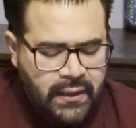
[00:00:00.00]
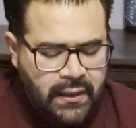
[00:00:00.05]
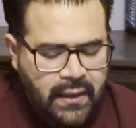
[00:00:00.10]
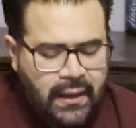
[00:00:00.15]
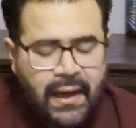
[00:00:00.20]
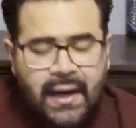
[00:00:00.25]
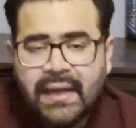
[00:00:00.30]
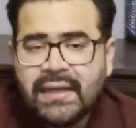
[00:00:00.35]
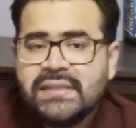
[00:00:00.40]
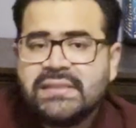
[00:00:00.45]

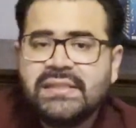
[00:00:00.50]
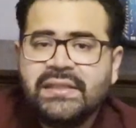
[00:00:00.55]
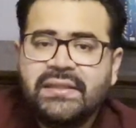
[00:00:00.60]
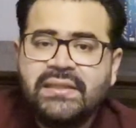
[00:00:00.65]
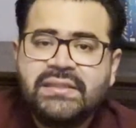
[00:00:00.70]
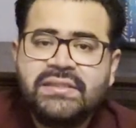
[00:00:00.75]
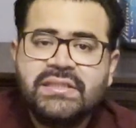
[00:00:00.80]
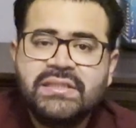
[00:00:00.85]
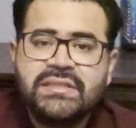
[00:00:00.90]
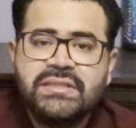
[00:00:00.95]
honestly,
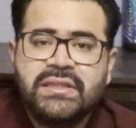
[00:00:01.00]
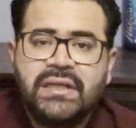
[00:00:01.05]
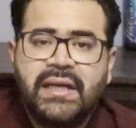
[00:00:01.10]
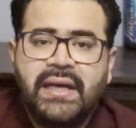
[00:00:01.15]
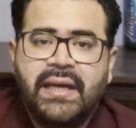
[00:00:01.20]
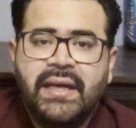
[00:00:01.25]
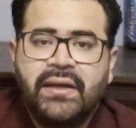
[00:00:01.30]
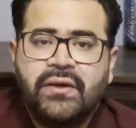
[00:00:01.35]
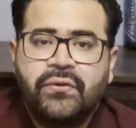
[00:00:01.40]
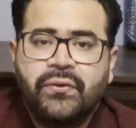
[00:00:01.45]
this is
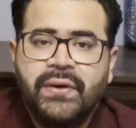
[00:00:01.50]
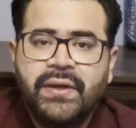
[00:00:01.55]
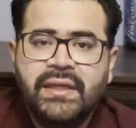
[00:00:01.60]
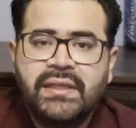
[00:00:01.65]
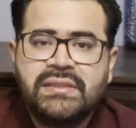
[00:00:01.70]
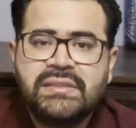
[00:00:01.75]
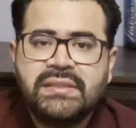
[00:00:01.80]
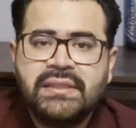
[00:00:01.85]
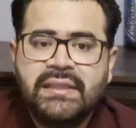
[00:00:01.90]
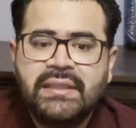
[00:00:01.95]
a
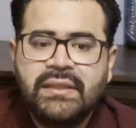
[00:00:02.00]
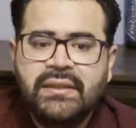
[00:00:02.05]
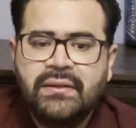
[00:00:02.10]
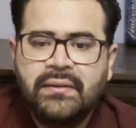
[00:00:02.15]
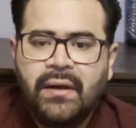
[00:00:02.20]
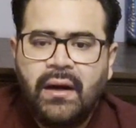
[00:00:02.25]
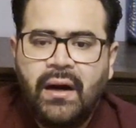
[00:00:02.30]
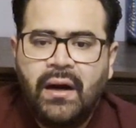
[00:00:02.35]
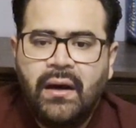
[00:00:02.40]
creatine